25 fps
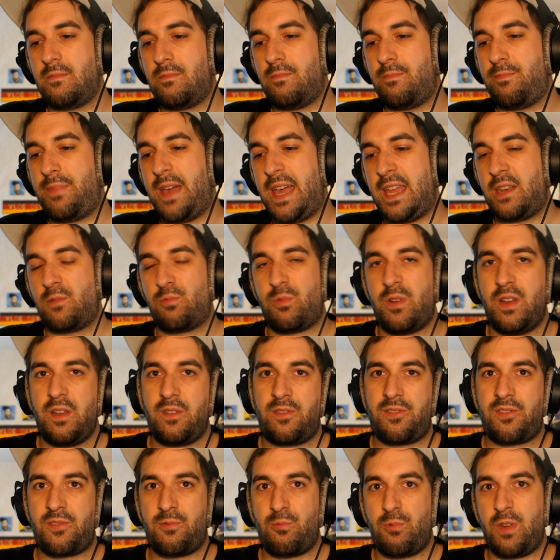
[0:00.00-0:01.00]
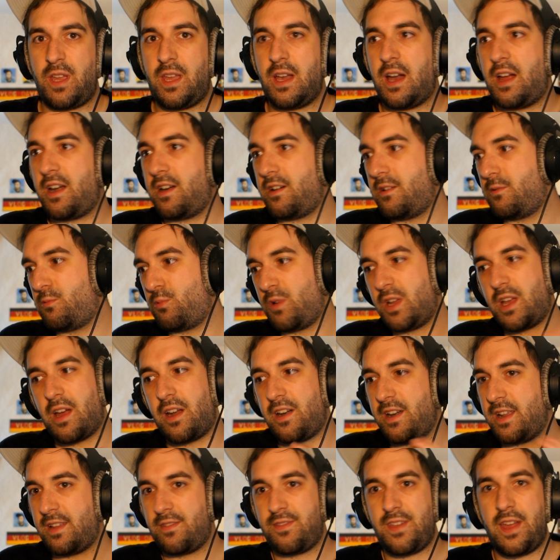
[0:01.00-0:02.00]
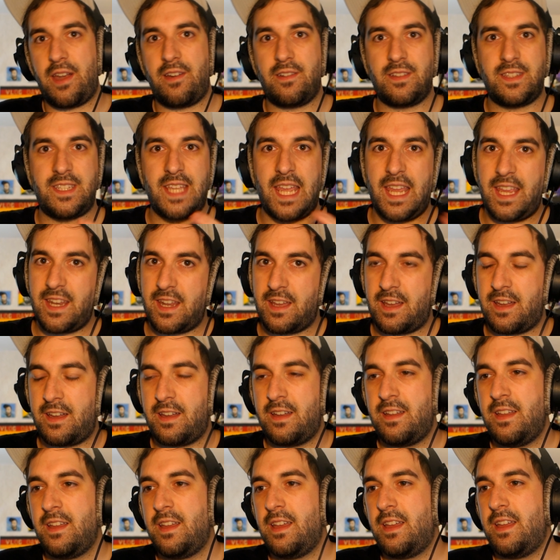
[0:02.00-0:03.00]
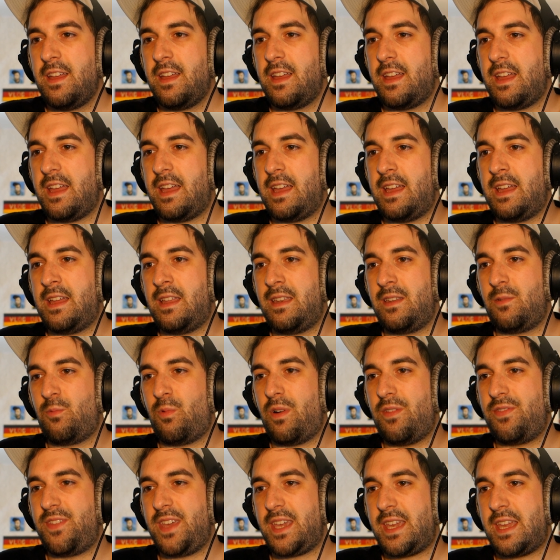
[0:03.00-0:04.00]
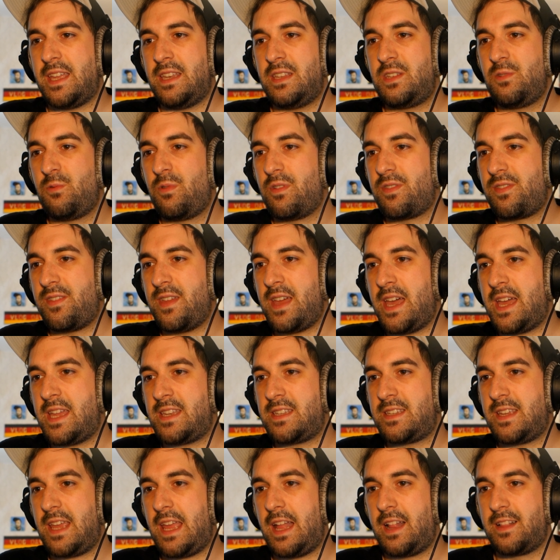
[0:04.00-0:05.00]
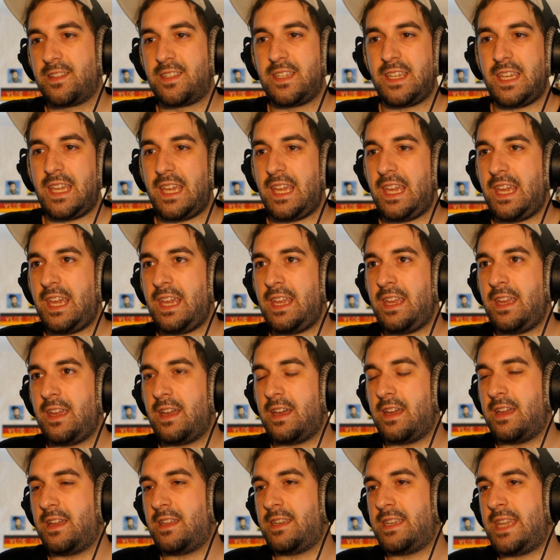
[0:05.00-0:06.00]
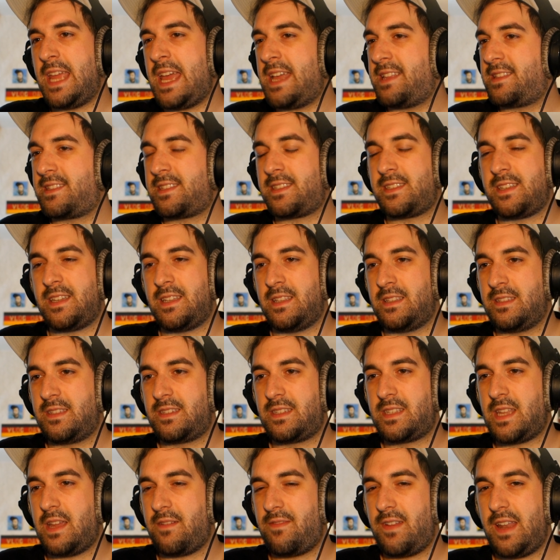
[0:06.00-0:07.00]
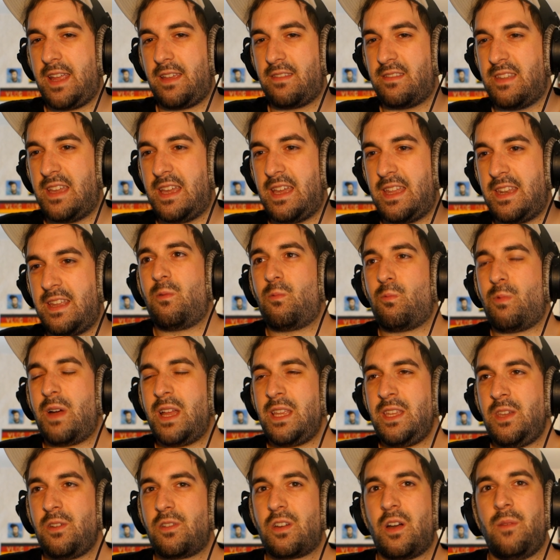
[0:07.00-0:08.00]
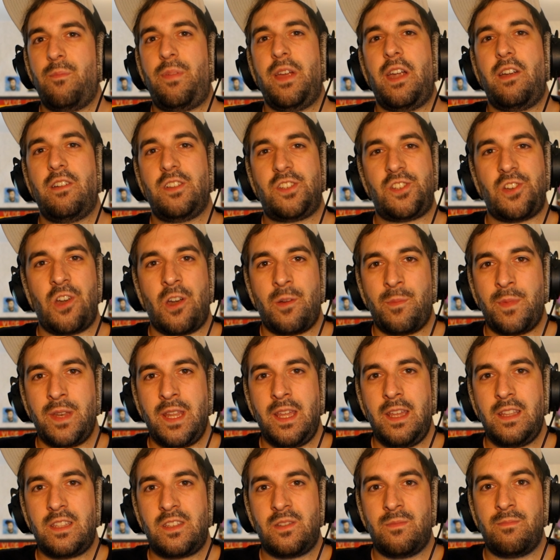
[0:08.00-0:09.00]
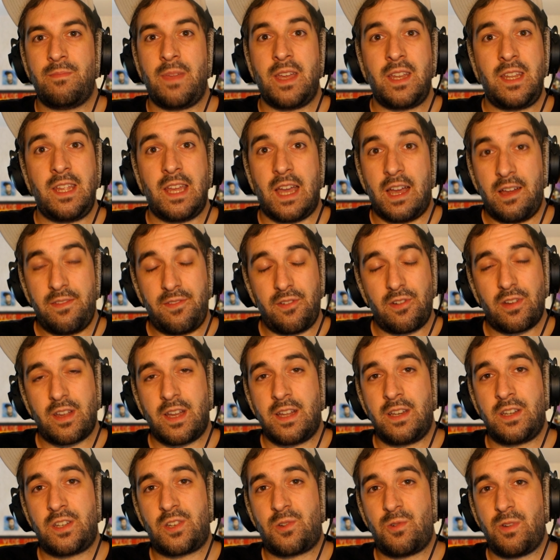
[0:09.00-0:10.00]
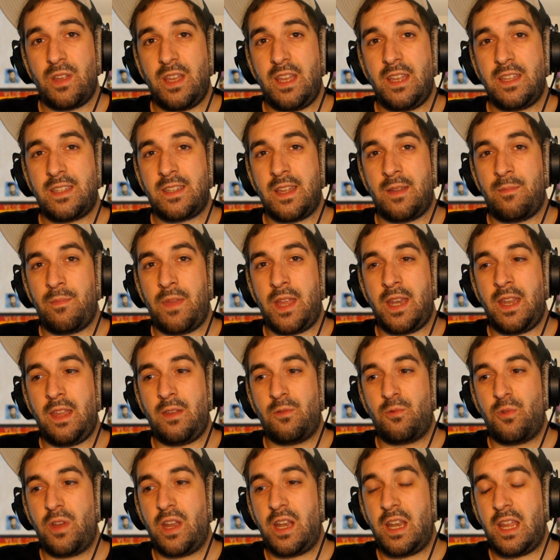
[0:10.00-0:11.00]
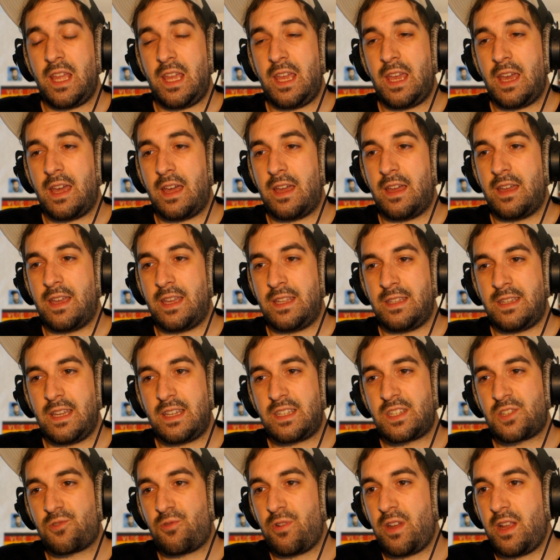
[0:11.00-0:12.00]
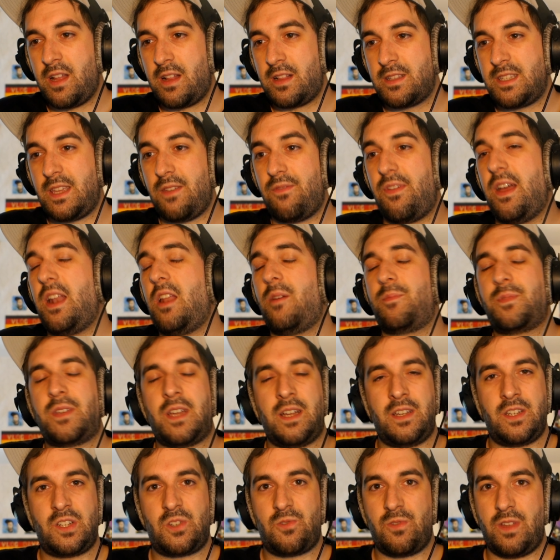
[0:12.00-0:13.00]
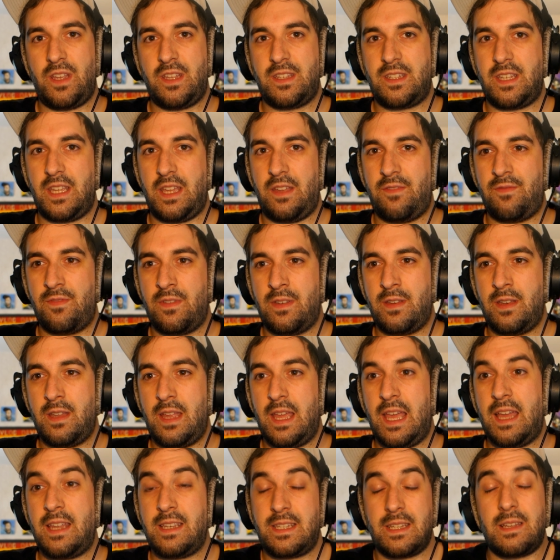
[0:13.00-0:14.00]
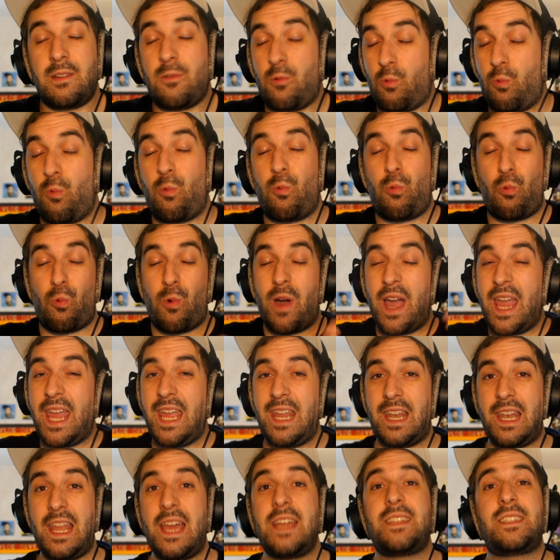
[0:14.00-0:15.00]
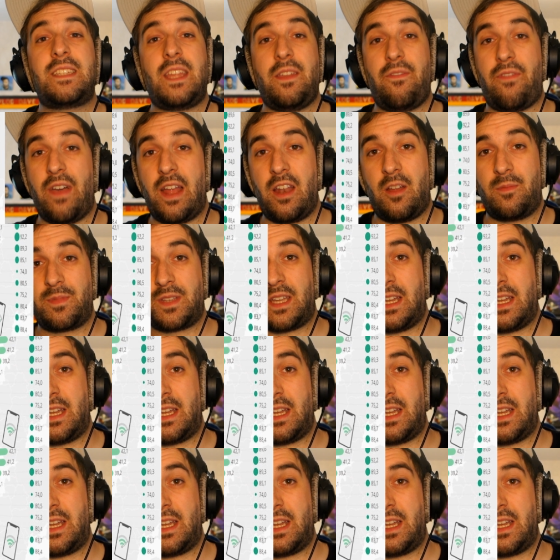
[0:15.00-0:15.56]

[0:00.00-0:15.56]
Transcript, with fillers: bandwidth regar- regarding their data and what they can do with that, LTE uh, nets and stuff like that. When you compare Germany to many other countries and many really uh, industrial developed countries even and way less developed